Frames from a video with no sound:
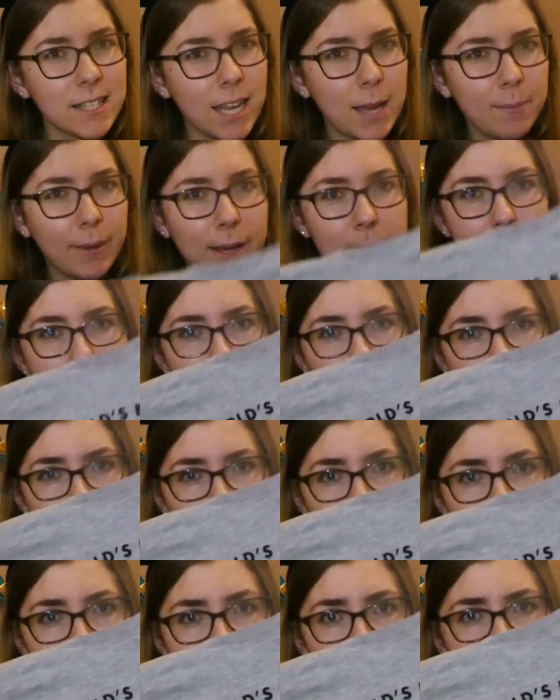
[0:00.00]
same like
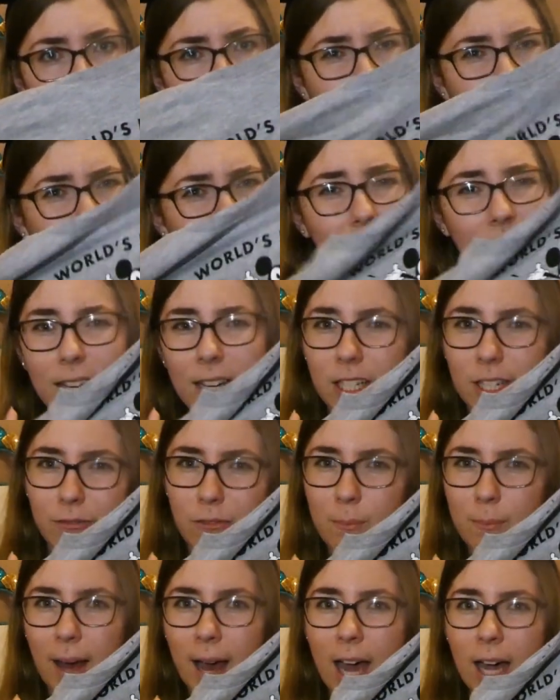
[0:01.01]
merchandise but with like a
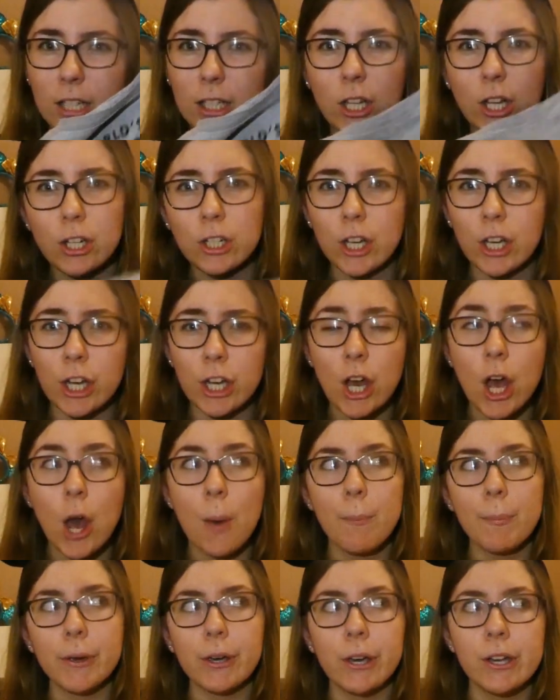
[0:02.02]
different park logo?
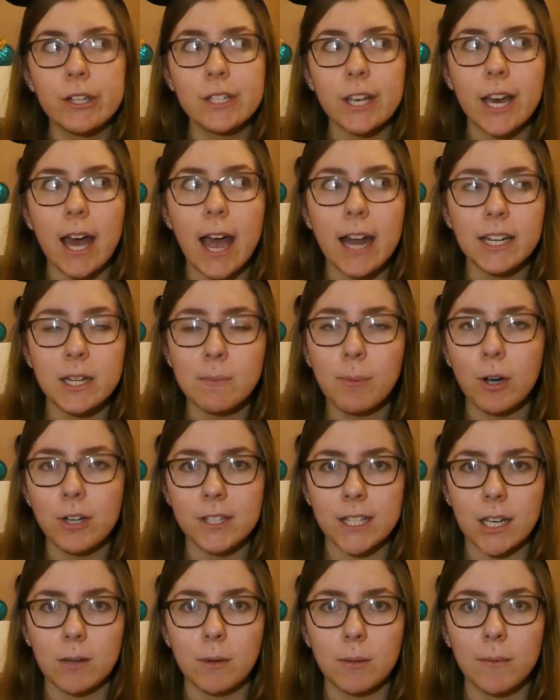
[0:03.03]
Because I did
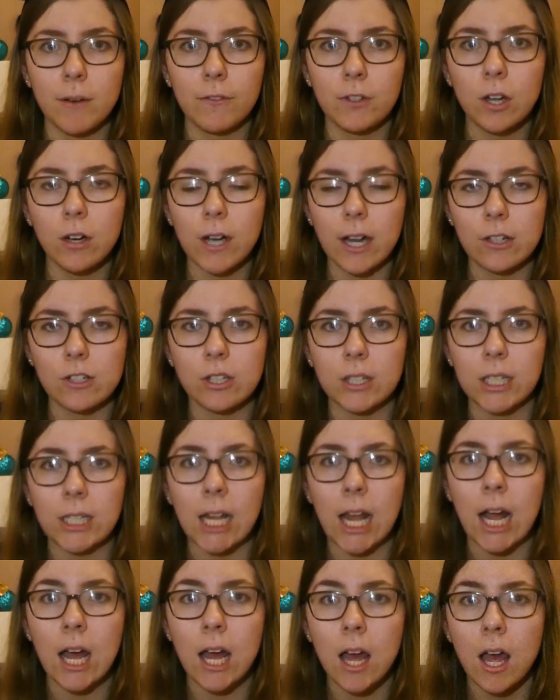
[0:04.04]
point out in my vlog actually
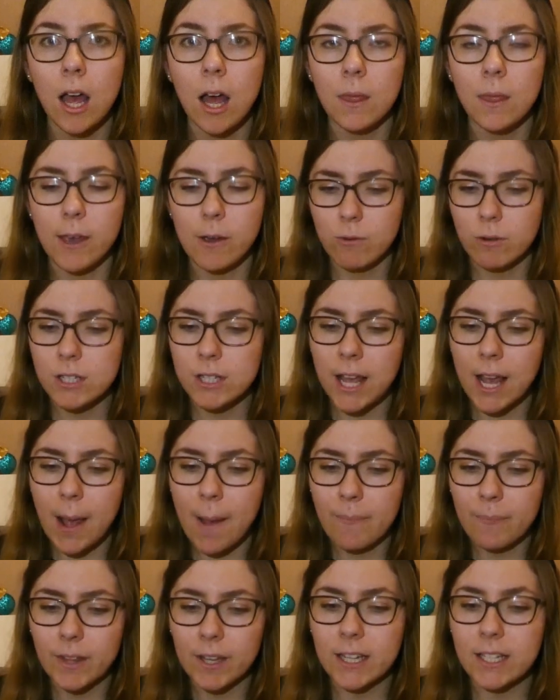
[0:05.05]
that there was
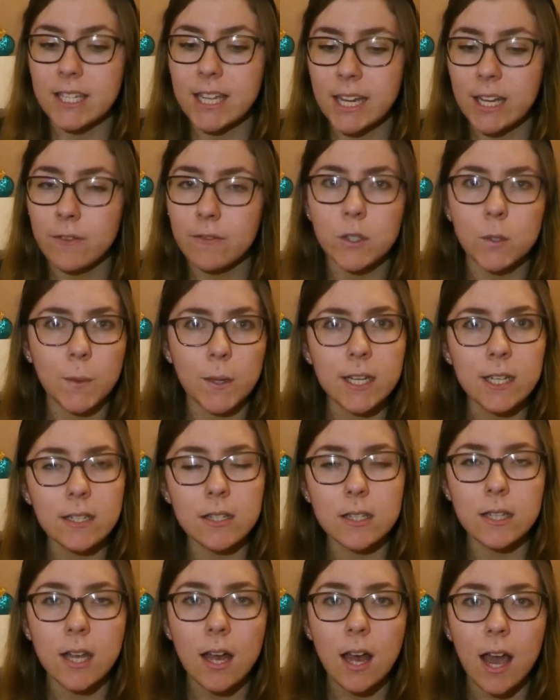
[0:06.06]
like a tin of
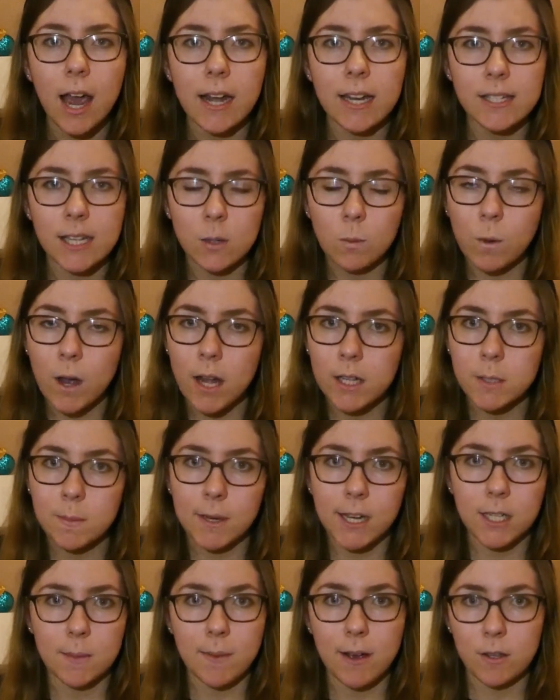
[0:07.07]
sweets and it said World's
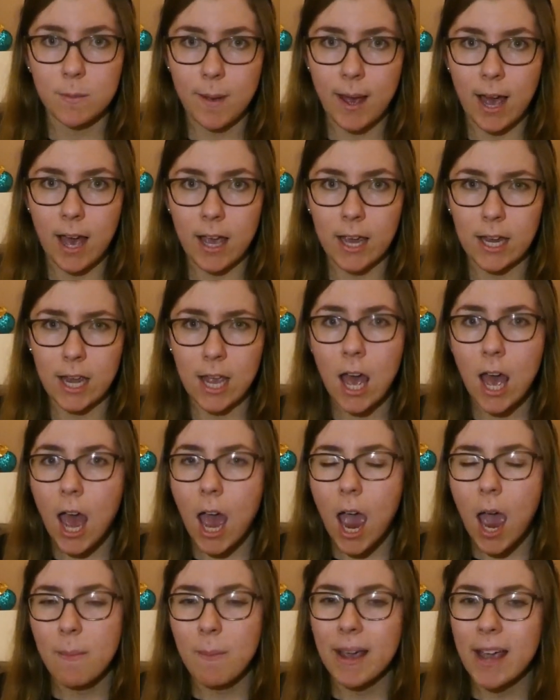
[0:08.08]
Biggest Mouse Party,
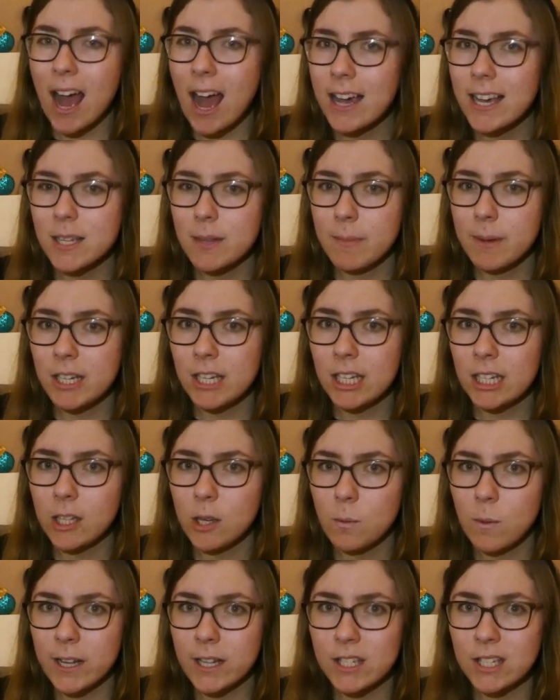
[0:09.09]
and my eyes immediately
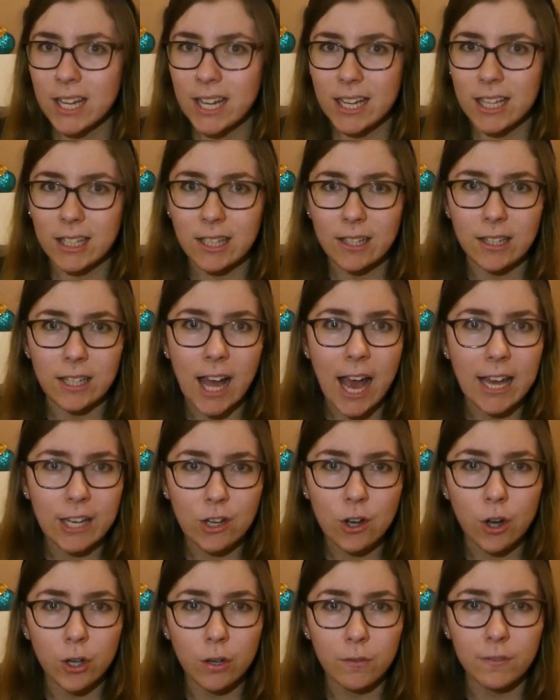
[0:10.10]
went to like a little
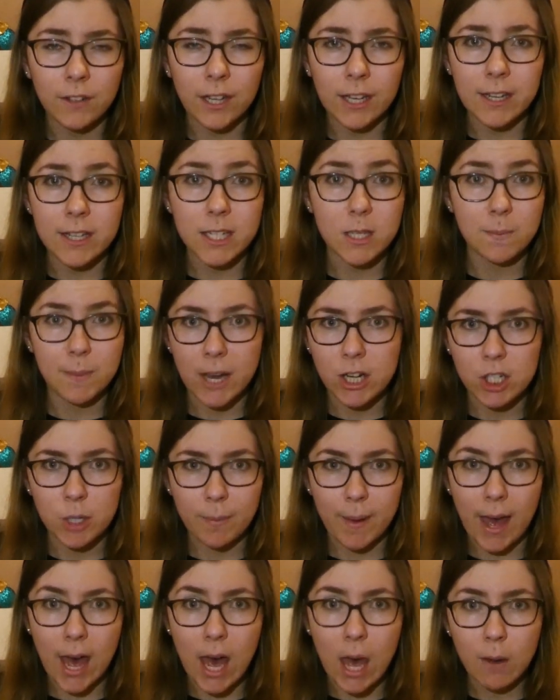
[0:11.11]
icon of like
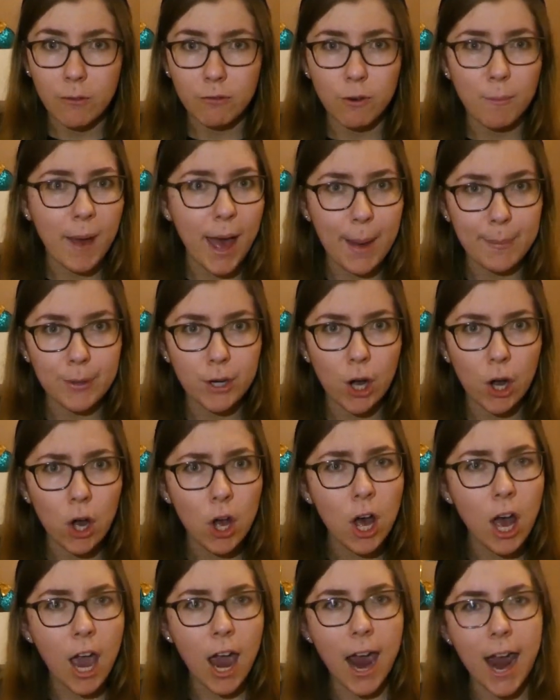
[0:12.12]
Spaceship Earth from
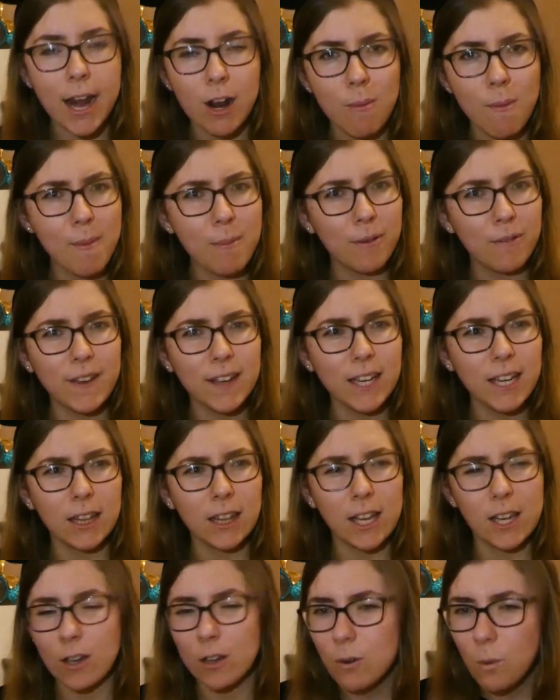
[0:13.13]
Epcot, and I remember thinking
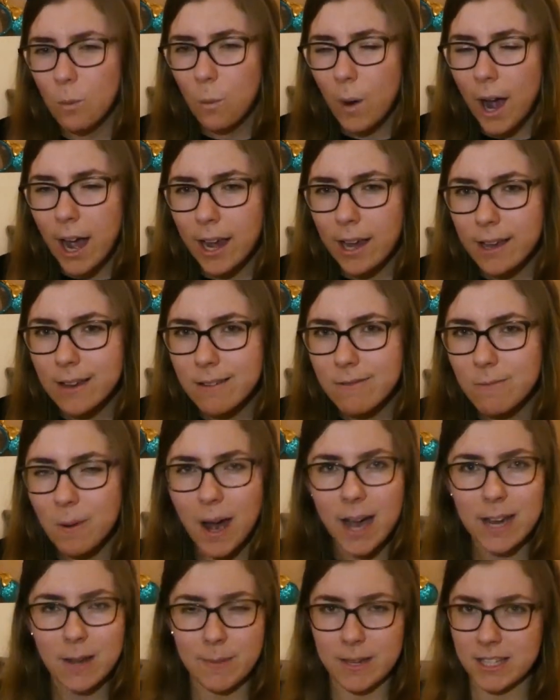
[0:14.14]
like, why
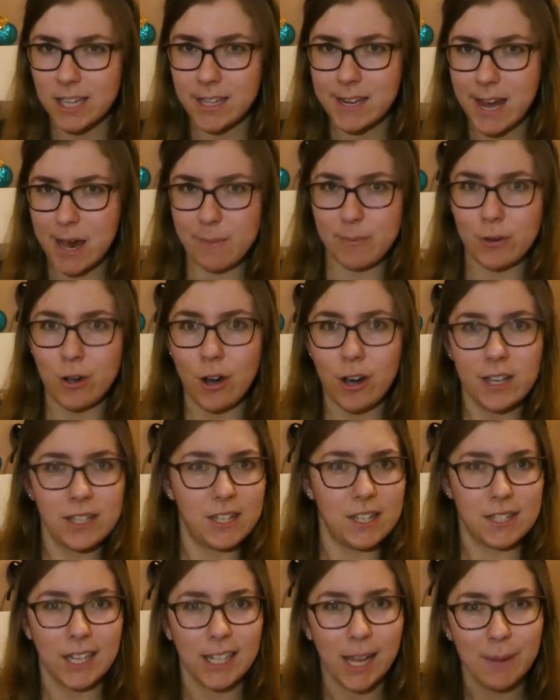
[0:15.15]
am I seeing Epcot?
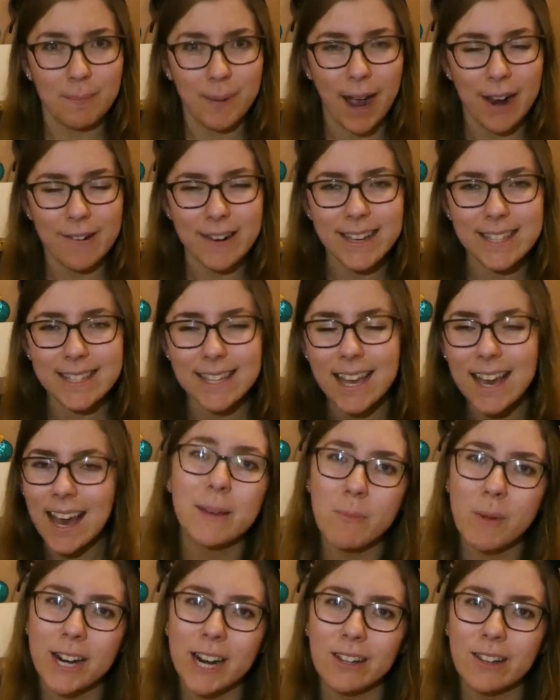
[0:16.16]
It's Disneyland Paris.
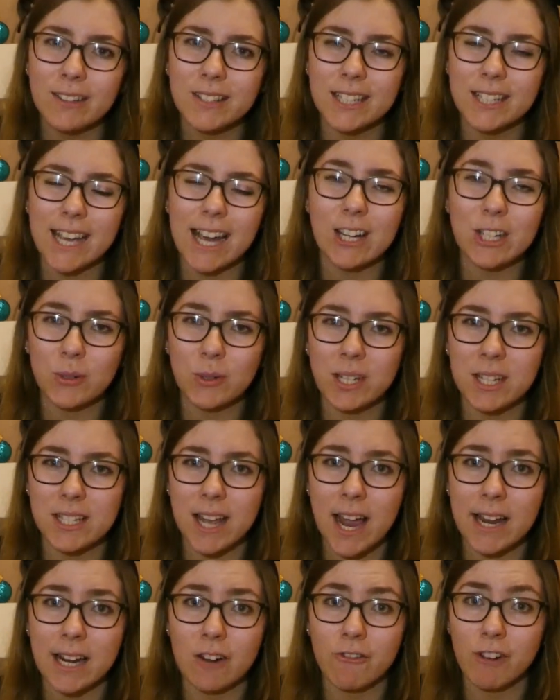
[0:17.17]
And when I looked at the actual
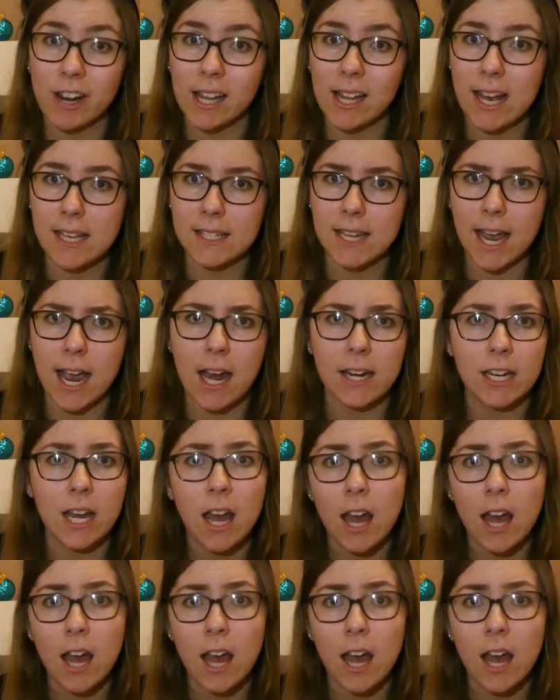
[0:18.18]
design, I realised they had